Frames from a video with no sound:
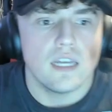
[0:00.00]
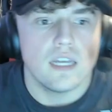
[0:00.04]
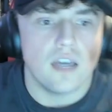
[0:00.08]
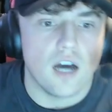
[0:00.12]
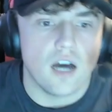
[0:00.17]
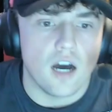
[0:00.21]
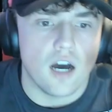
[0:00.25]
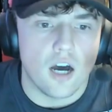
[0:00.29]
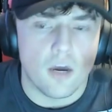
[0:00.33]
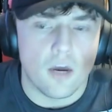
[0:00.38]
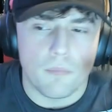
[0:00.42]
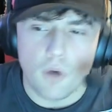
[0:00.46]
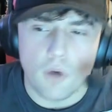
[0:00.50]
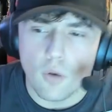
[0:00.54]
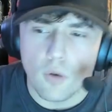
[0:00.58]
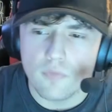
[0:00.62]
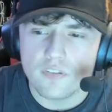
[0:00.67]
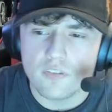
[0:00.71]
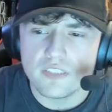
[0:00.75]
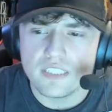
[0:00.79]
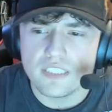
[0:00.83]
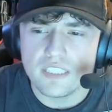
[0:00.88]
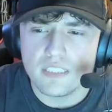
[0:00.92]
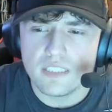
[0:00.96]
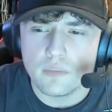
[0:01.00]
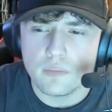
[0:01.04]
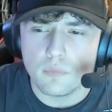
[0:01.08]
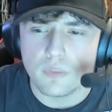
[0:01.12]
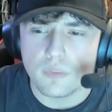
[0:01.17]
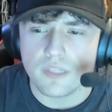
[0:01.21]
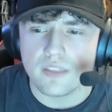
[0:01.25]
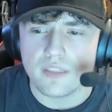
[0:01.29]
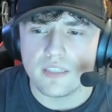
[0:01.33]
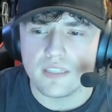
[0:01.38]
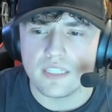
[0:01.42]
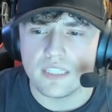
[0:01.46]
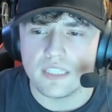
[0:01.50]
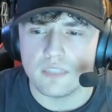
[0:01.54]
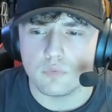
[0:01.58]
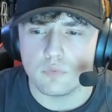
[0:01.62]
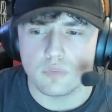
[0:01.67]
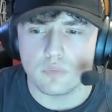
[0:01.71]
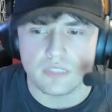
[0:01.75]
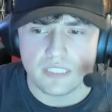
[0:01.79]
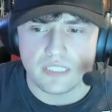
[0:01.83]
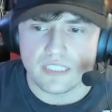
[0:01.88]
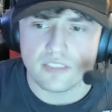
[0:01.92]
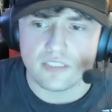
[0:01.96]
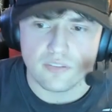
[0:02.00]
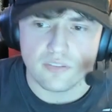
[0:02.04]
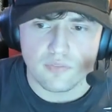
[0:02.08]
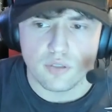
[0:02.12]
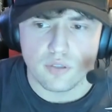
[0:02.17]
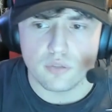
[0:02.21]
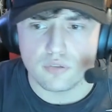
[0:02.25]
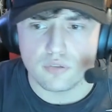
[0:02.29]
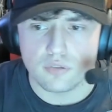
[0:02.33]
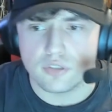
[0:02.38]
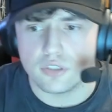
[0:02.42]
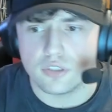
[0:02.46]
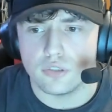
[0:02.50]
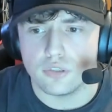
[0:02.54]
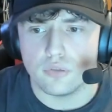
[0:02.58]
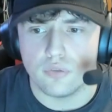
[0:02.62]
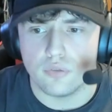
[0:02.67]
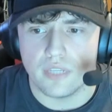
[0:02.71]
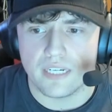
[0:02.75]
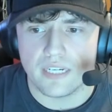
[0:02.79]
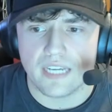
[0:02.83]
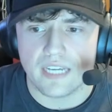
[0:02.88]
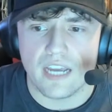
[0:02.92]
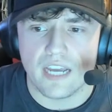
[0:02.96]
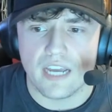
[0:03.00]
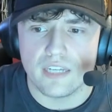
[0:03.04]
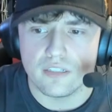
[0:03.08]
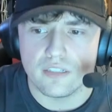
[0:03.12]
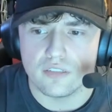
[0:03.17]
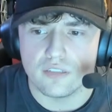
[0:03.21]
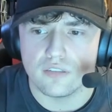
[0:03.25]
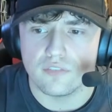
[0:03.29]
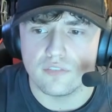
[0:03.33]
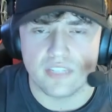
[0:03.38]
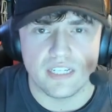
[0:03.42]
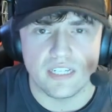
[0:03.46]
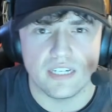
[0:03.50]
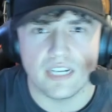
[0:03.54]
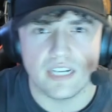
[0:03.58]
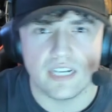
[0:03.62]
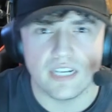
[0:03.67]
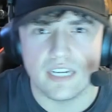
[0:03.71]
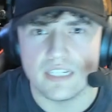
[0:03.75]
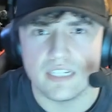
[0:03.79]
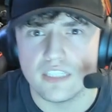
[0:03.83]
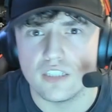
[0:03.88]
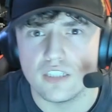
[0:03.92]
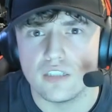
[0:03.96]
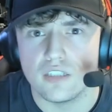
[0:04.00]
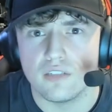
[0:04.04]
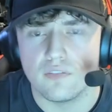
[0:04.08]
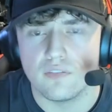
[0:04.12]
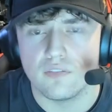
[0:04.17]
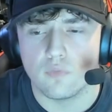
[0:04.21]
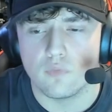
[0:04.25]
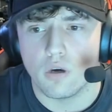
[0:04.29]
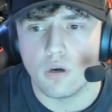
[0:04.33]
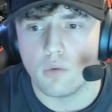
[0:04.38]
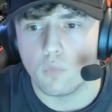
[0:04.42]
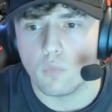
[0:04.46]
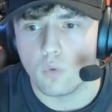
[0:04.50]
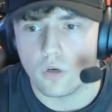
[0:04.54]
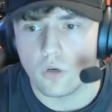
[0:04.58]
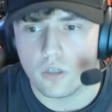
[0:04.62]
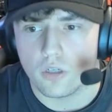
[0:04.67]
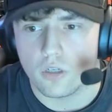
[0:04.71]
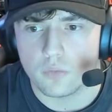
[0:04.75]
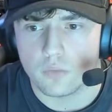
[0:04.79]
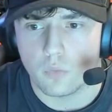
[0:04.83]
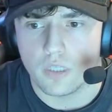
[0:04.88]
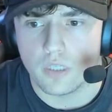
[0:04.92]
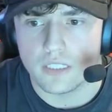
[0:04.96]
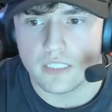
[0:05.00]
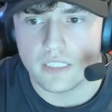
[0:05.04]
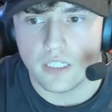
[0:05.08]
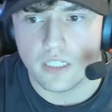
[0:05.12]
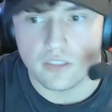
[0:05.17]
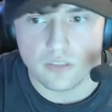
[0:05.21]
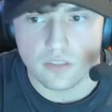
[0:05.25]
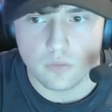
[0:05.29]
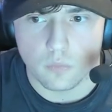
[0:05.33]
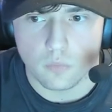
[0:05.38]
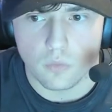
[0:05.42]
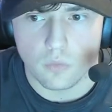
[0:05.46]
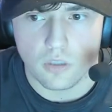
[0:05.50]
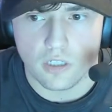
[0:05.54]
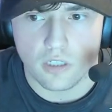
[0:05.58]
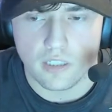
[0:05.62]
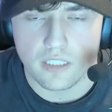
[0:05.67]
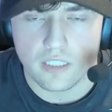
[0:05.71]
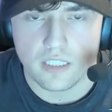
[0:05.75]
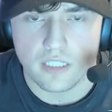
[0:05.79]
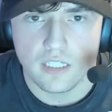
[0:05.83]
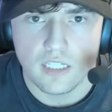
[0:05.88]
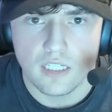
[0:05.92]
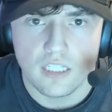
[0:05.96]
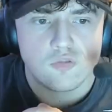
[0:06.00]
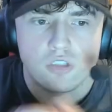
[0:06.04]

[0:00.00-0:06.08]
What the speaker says: Hopefully with the release of those 2, they kind of get an idea of what works, what doesn't work.